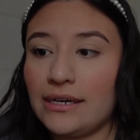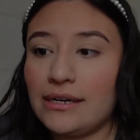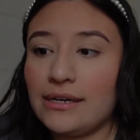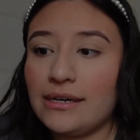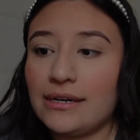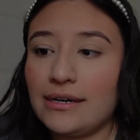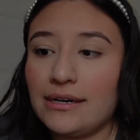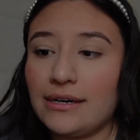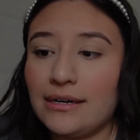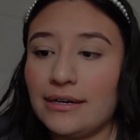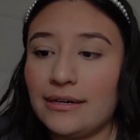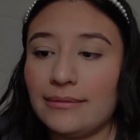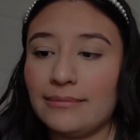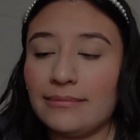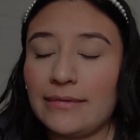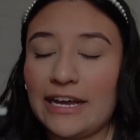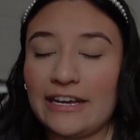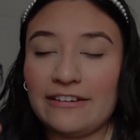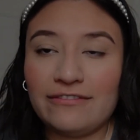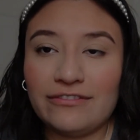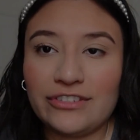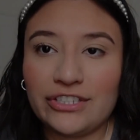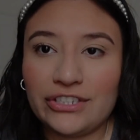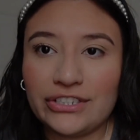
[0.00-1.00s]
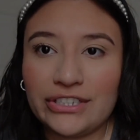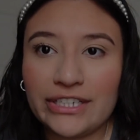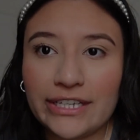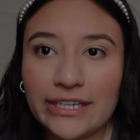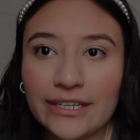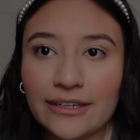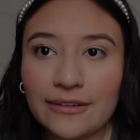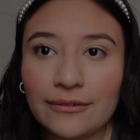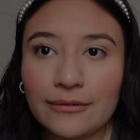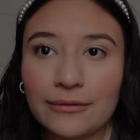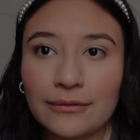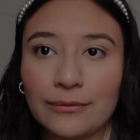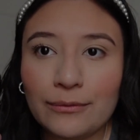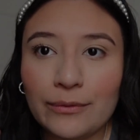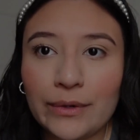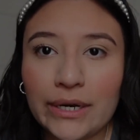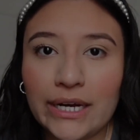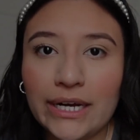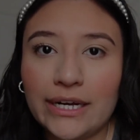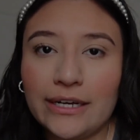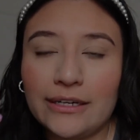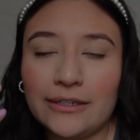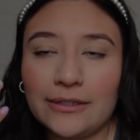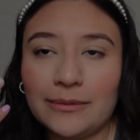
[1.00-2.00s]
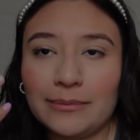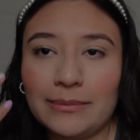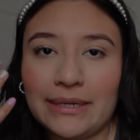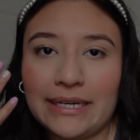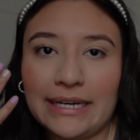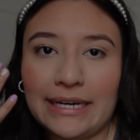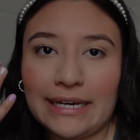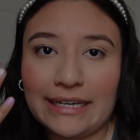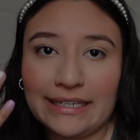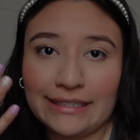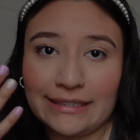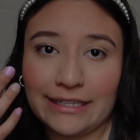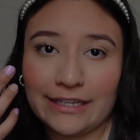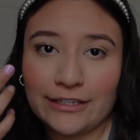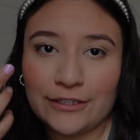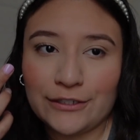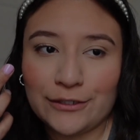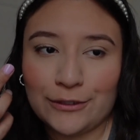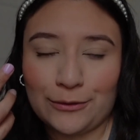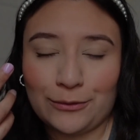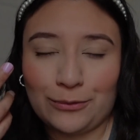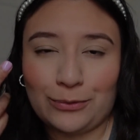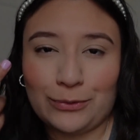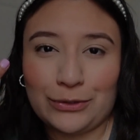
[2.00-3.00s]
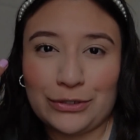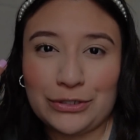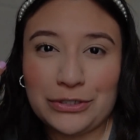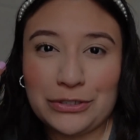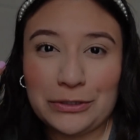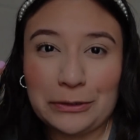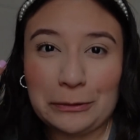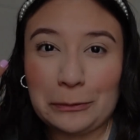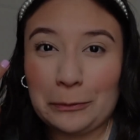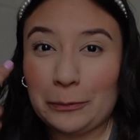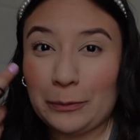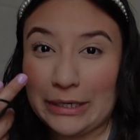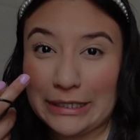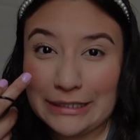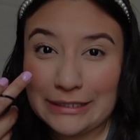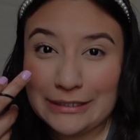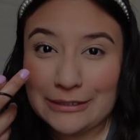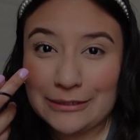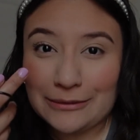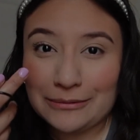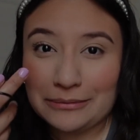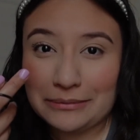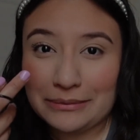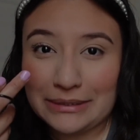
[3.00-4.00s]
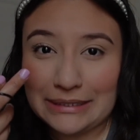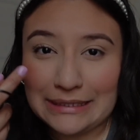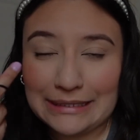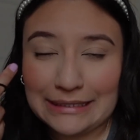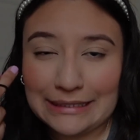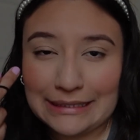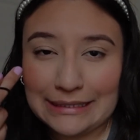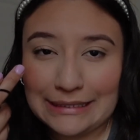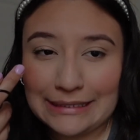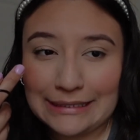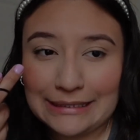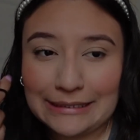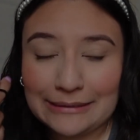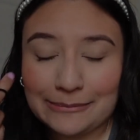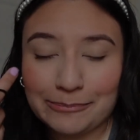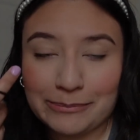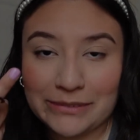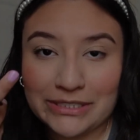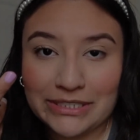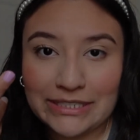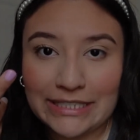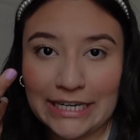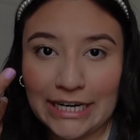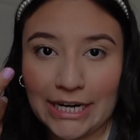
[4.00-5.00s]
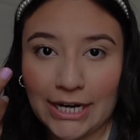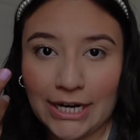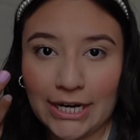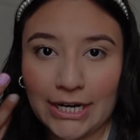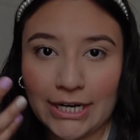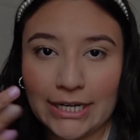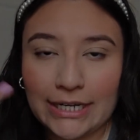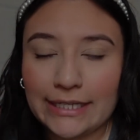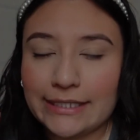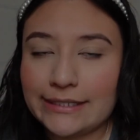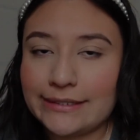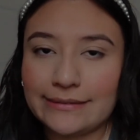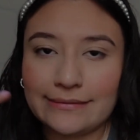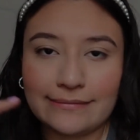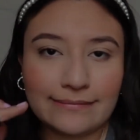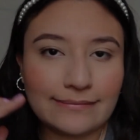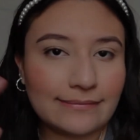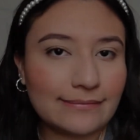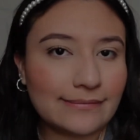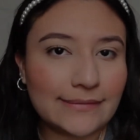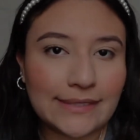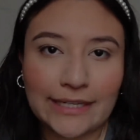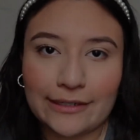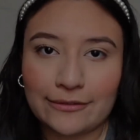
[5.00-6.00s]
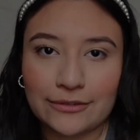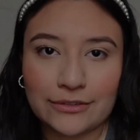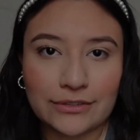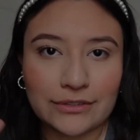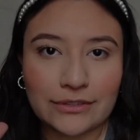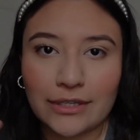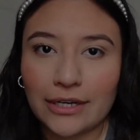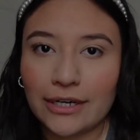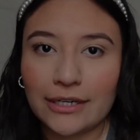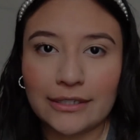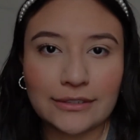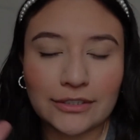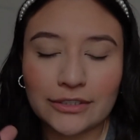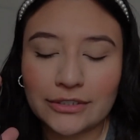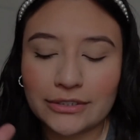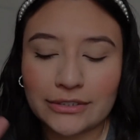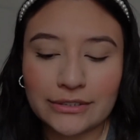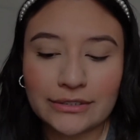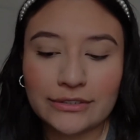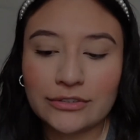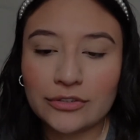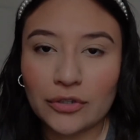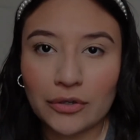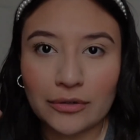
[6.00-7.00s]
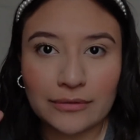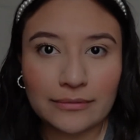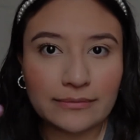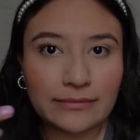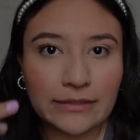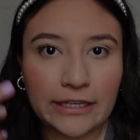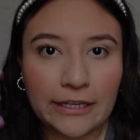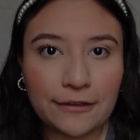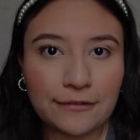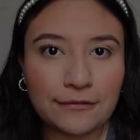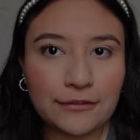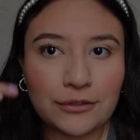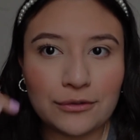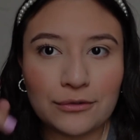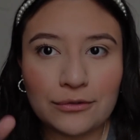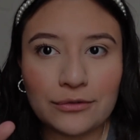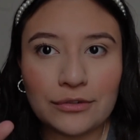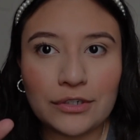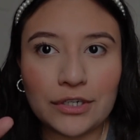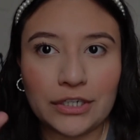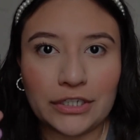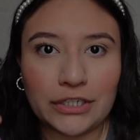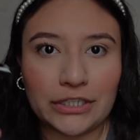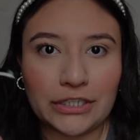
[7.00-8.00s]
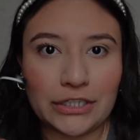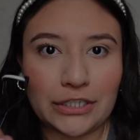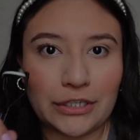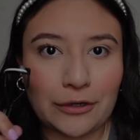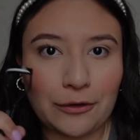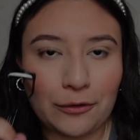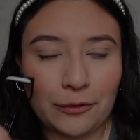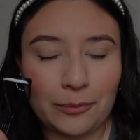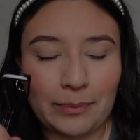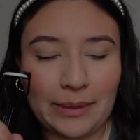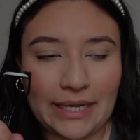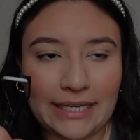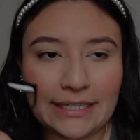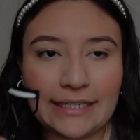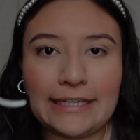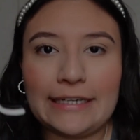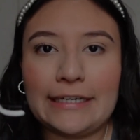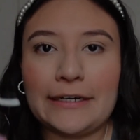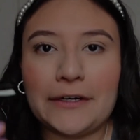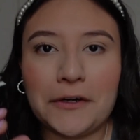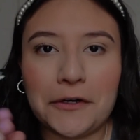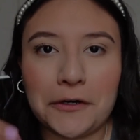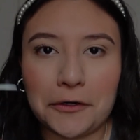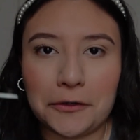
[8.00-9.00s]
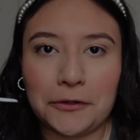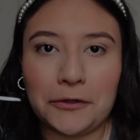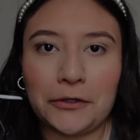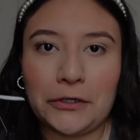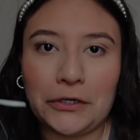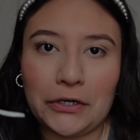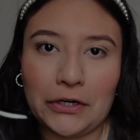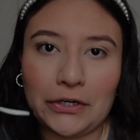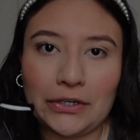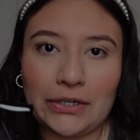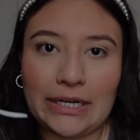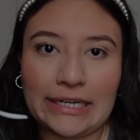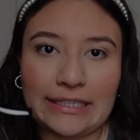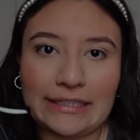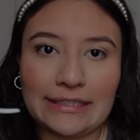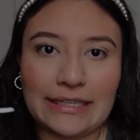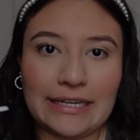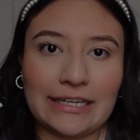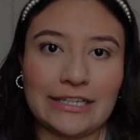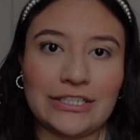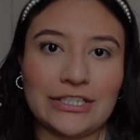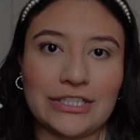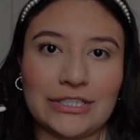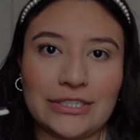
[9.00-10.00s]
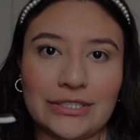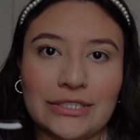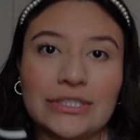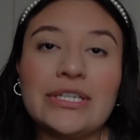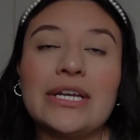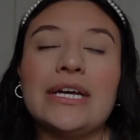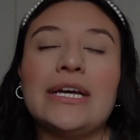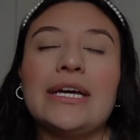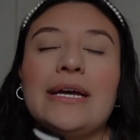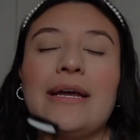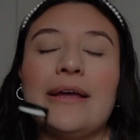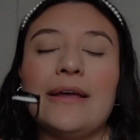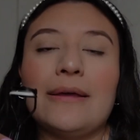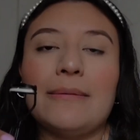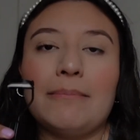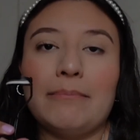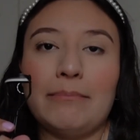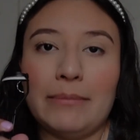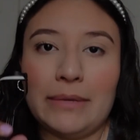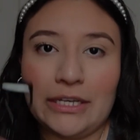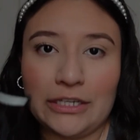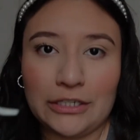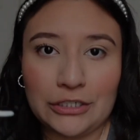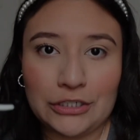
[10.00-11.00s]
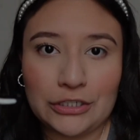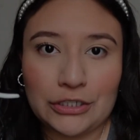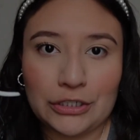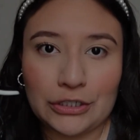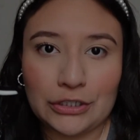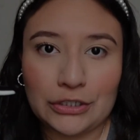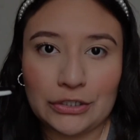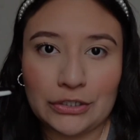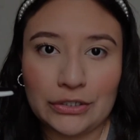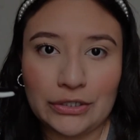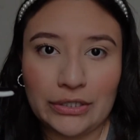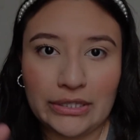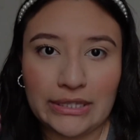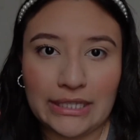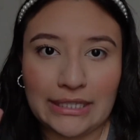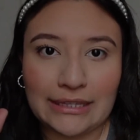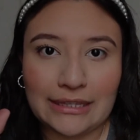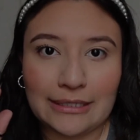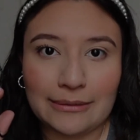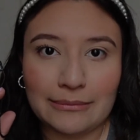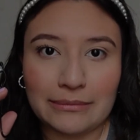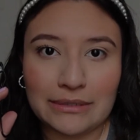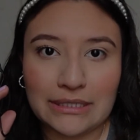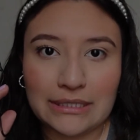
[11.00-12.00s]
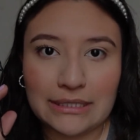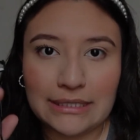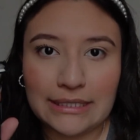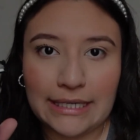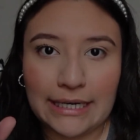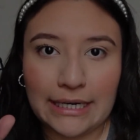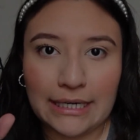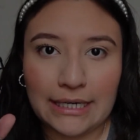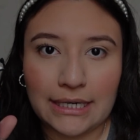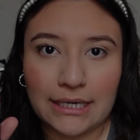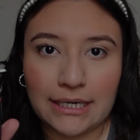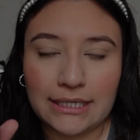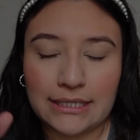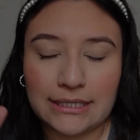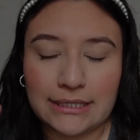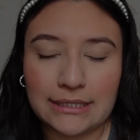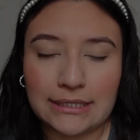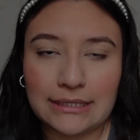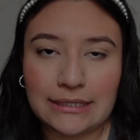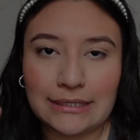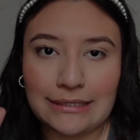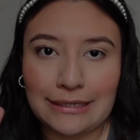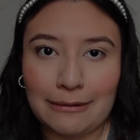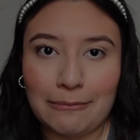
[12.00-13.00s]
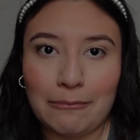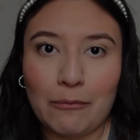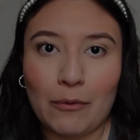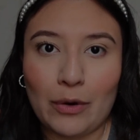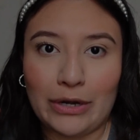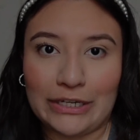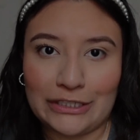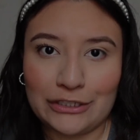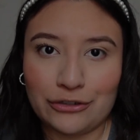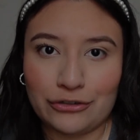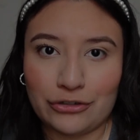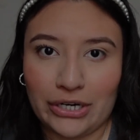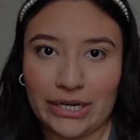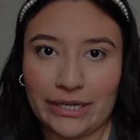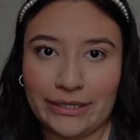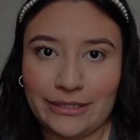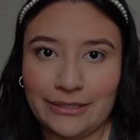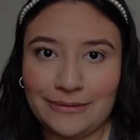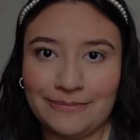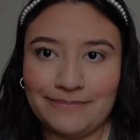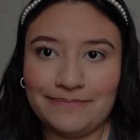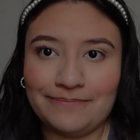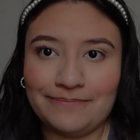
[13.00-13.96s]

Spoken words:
I've done it while my eyelashes were still wet with the mascara, and that was not good. So if you are gonna go back and curl your eyelashes, make sure that the mascara is somewhat dry.